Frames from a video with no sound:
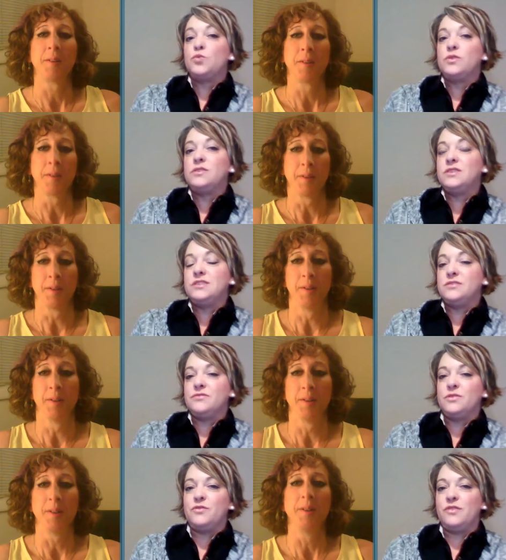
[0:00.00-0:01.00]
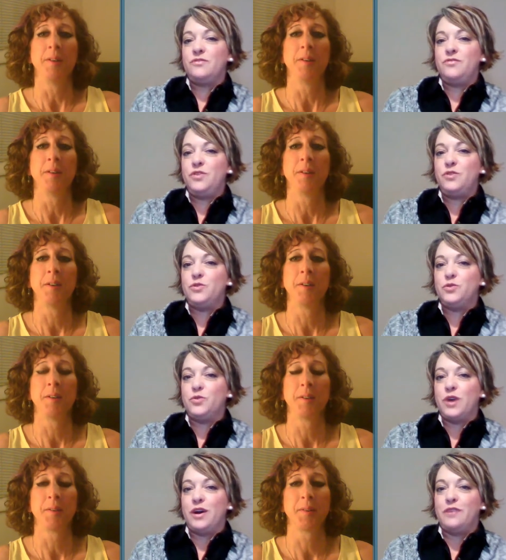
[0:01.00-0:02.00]
Speaker 1: a really different
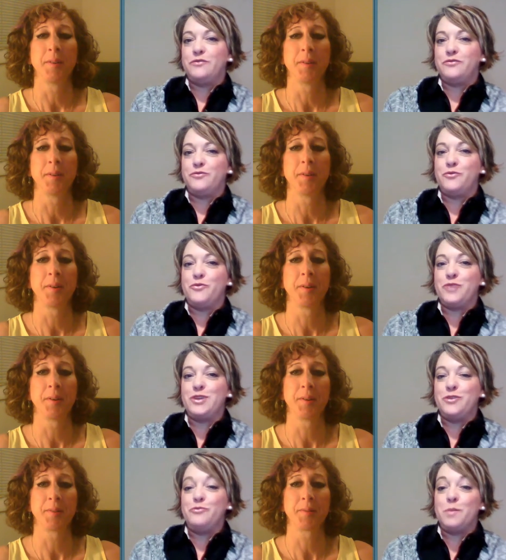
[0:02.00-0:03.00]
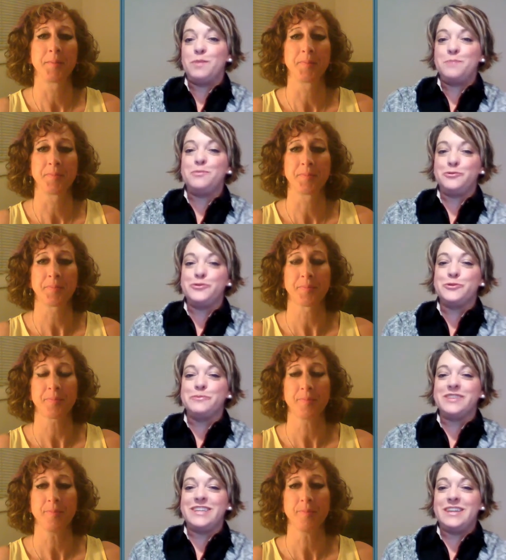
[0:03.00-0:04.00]
view of, you know, what people
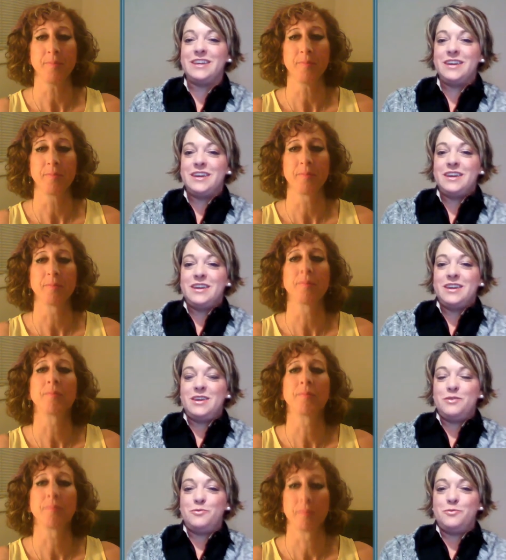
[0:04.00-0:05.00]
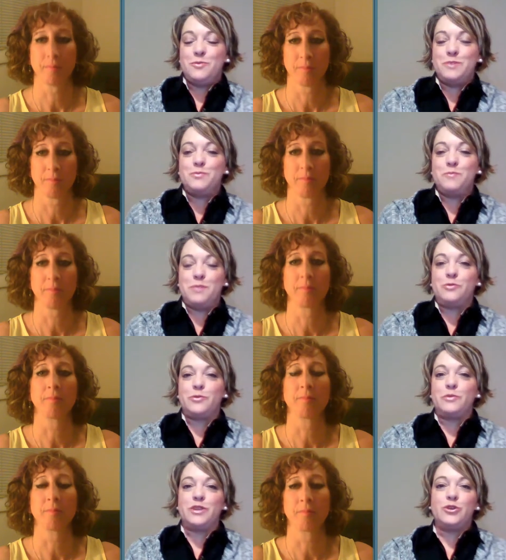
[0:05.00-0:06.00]
normally what people
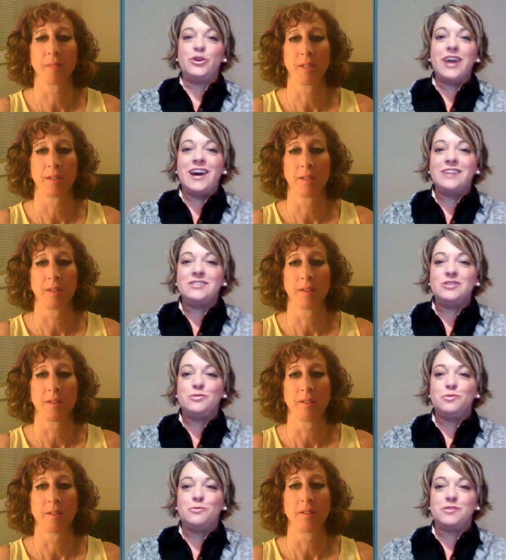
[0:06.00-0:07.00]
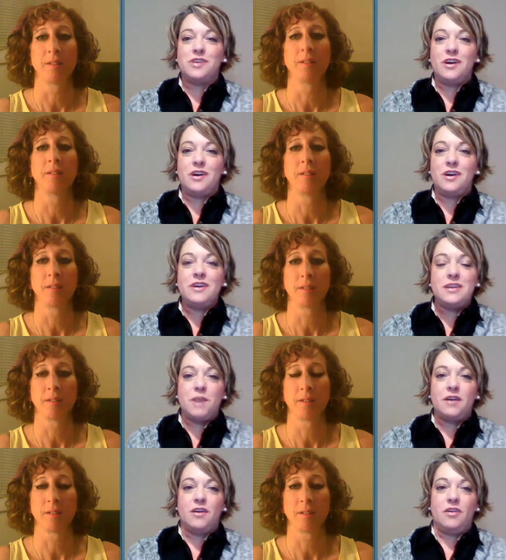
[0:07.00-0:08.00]
normally look at. So when we're
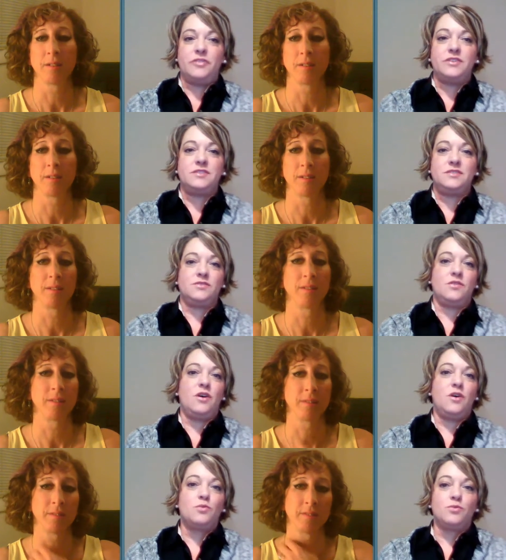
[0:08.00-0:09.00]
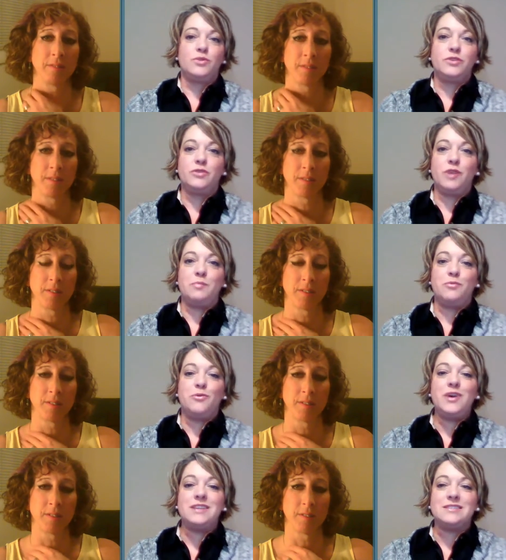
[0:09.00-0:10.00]
talking about all this, these are all really
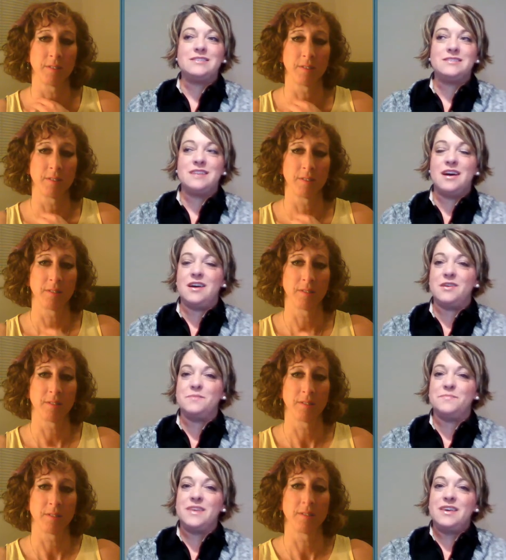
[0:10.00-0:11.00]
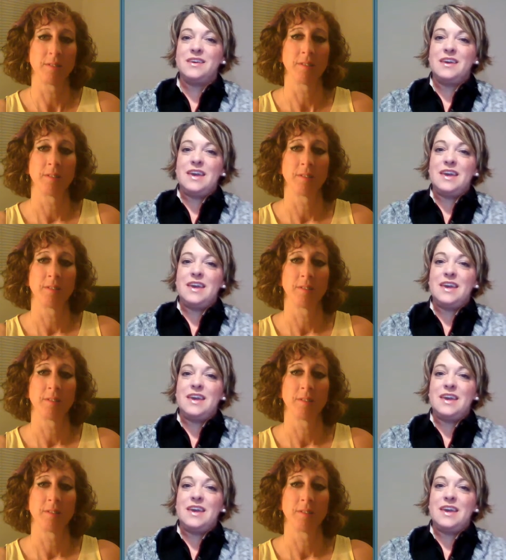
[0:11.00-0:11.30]
great points. Um,